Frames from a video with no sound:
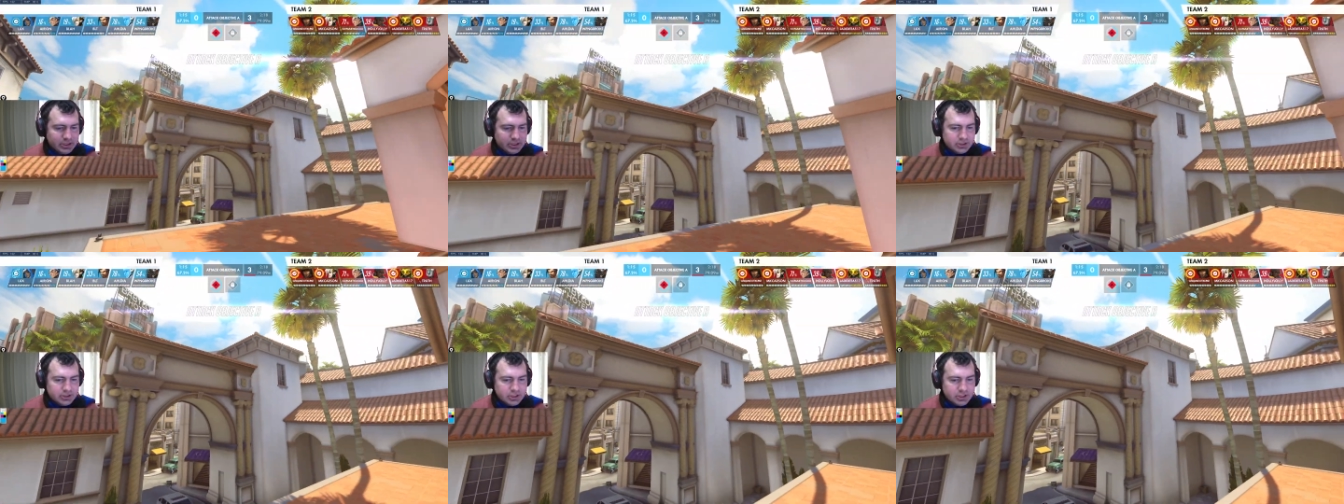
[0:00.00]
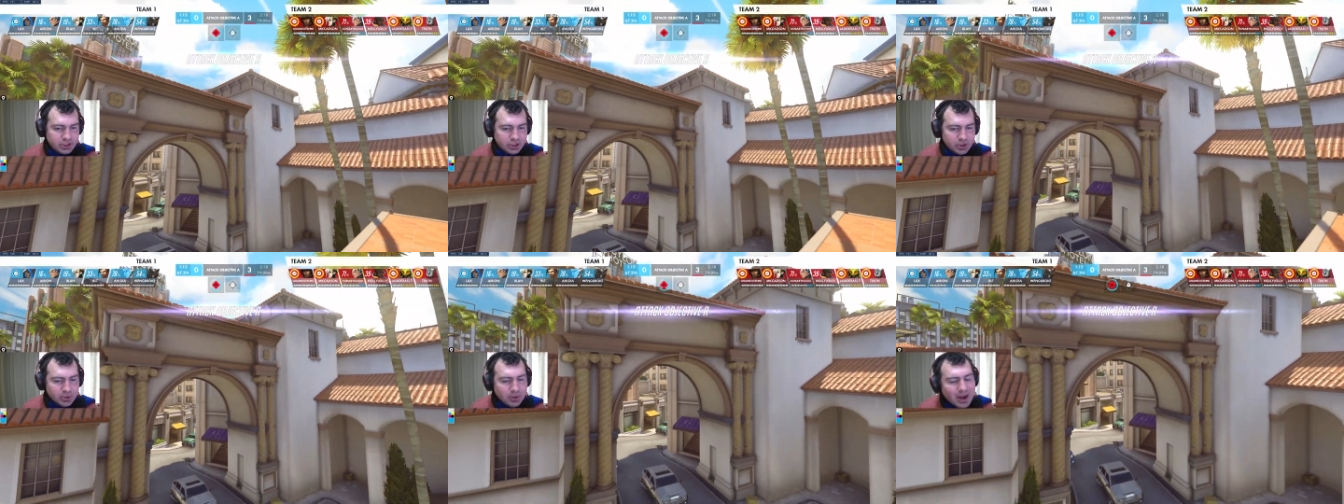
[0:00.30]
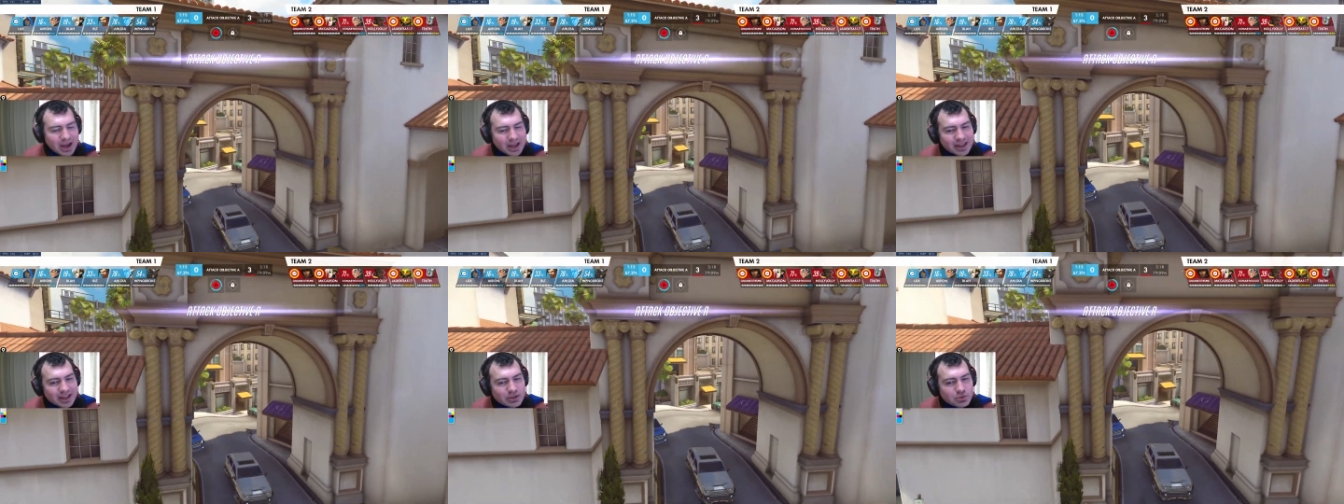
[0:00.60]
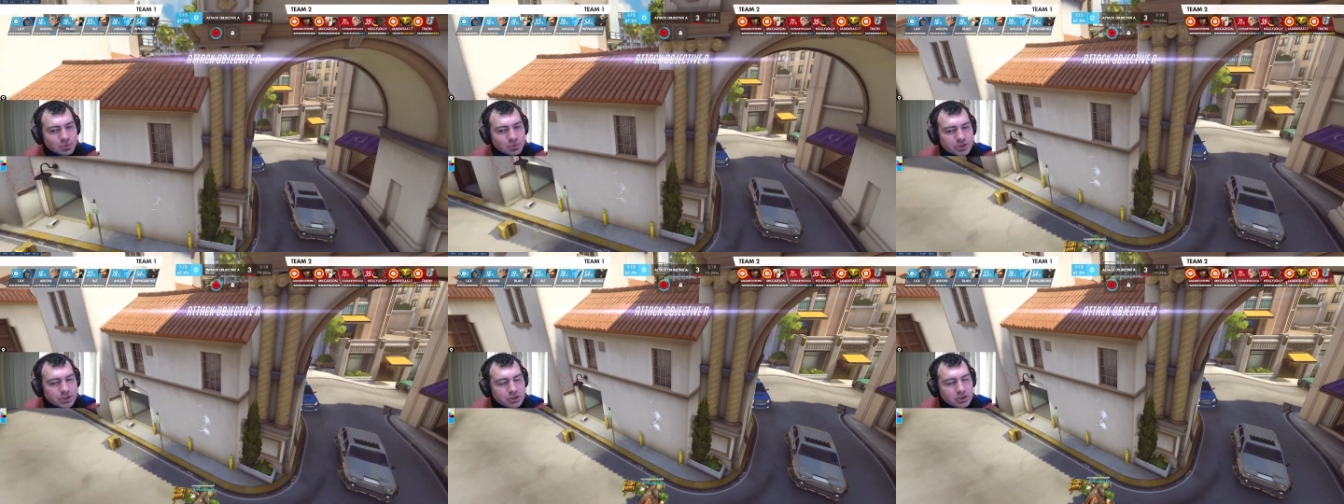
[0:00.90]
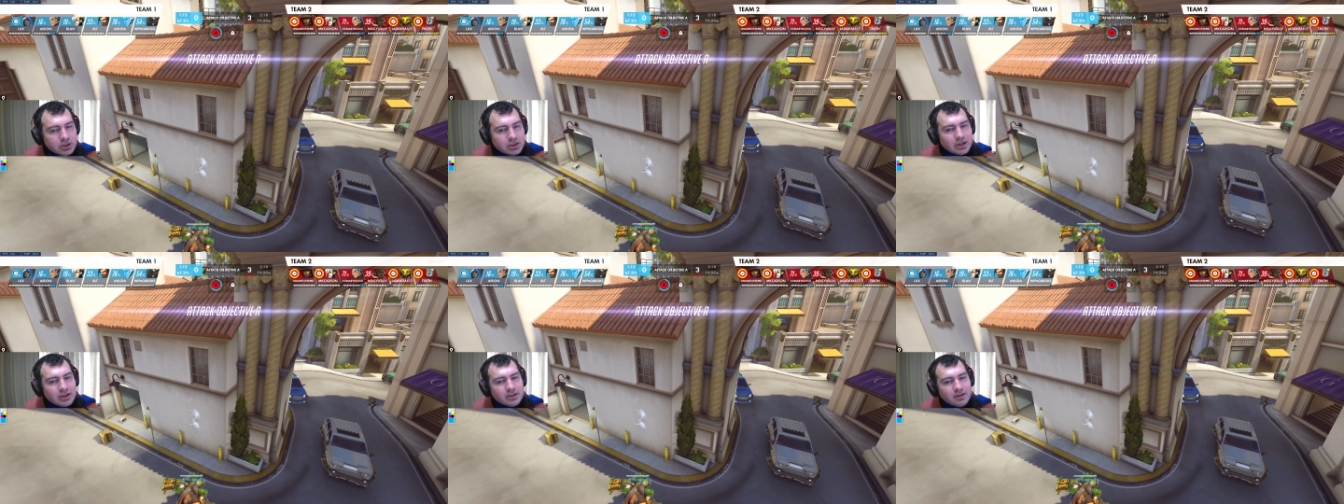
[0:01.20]
to do. That's what you're
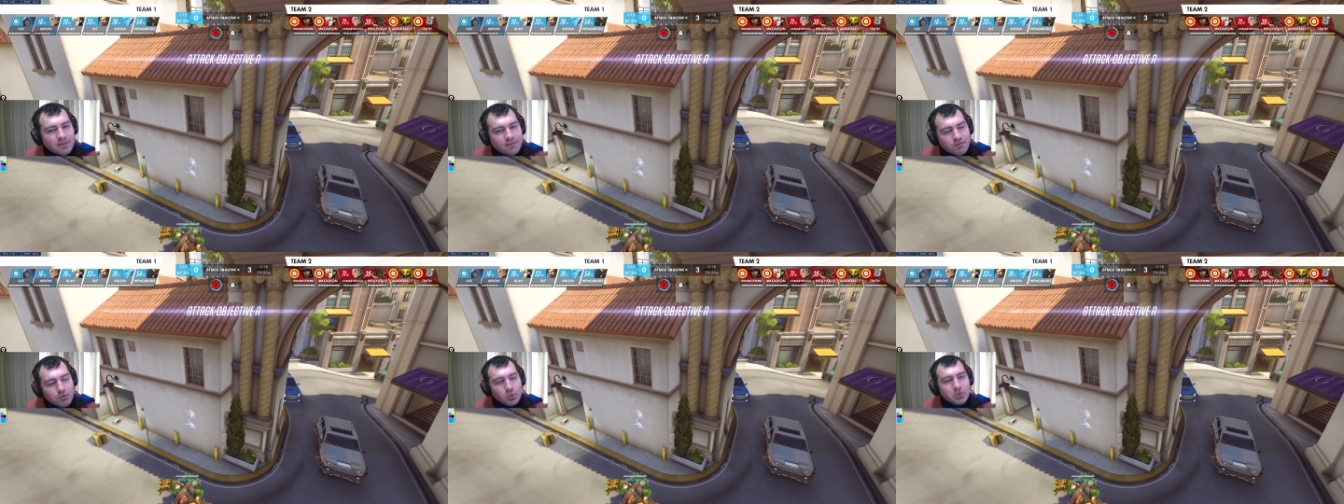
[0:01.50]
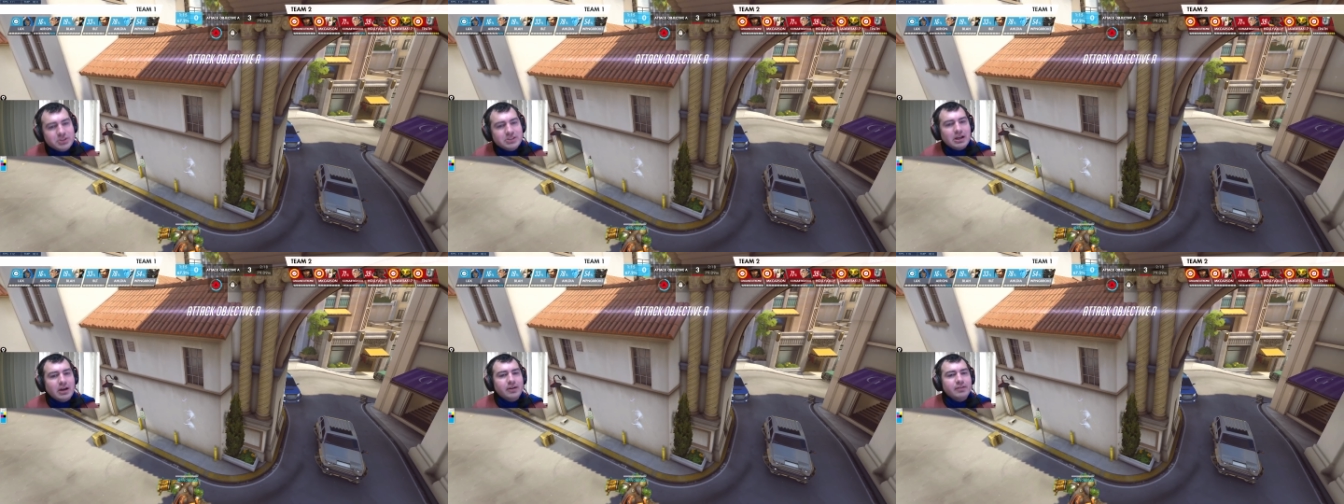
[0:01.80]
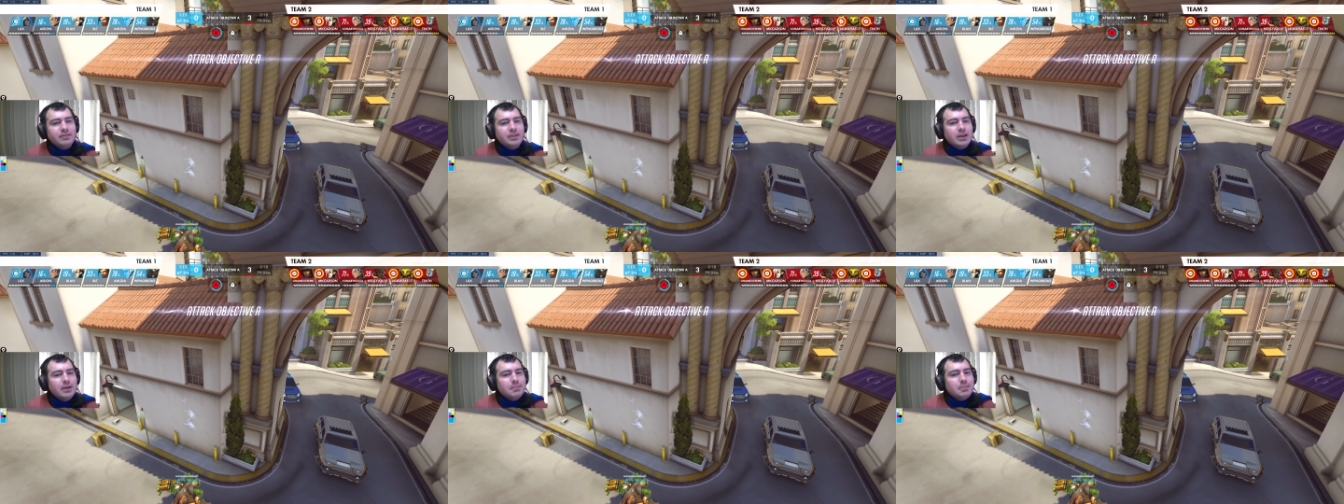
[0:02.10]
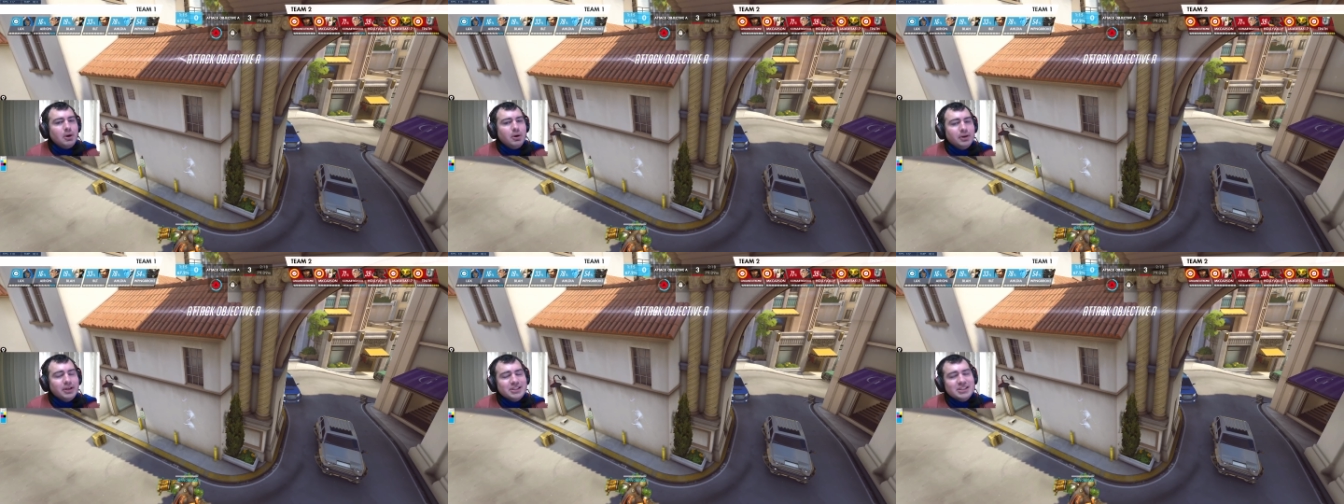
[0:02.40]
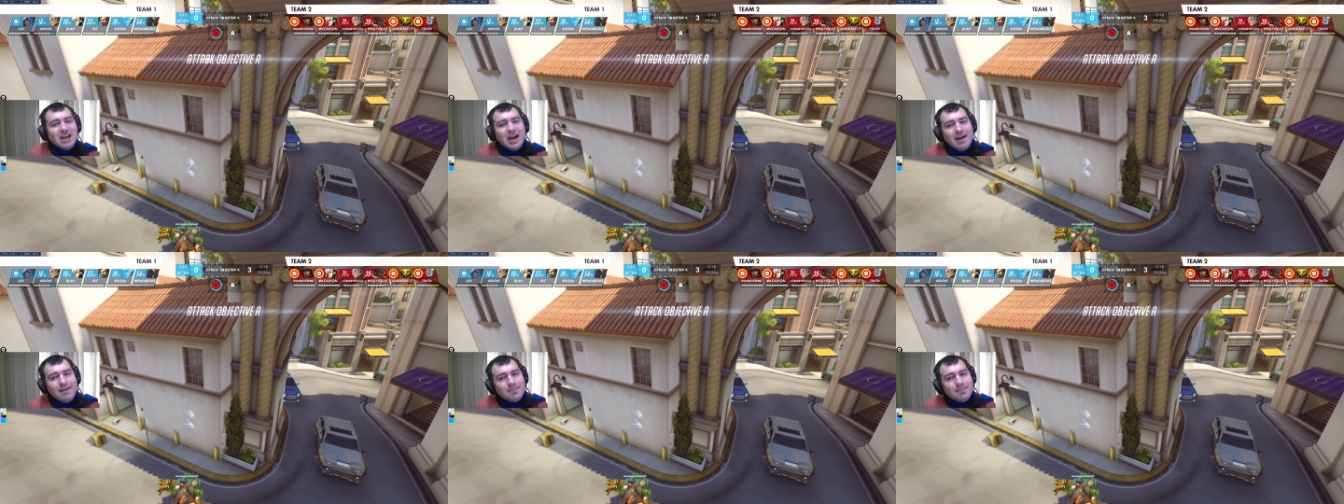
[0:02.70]
looking to force out of the
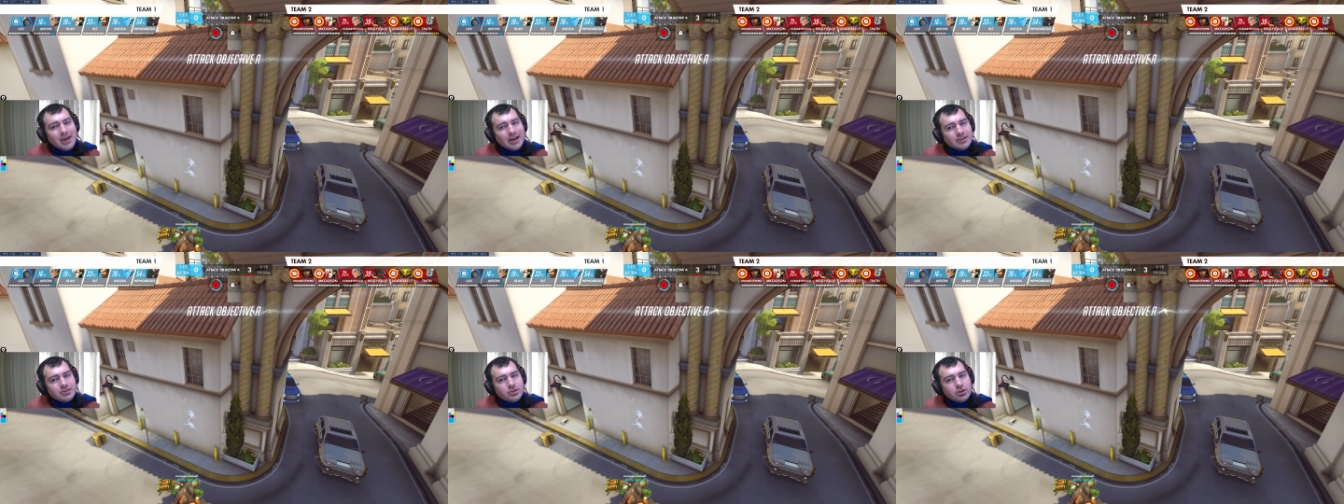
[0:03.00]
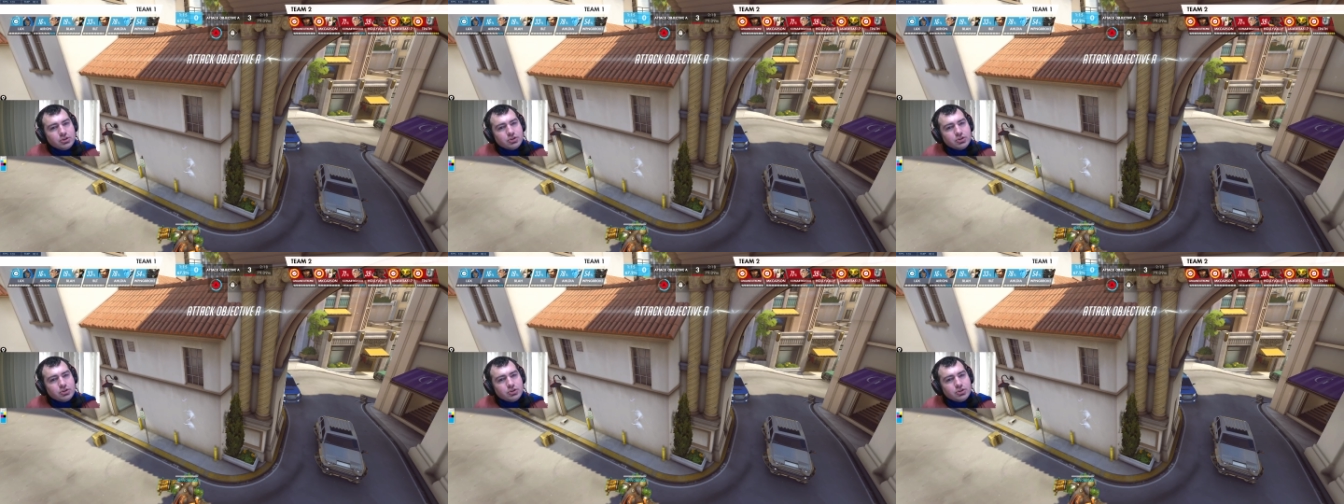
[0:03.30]
opponents. That starts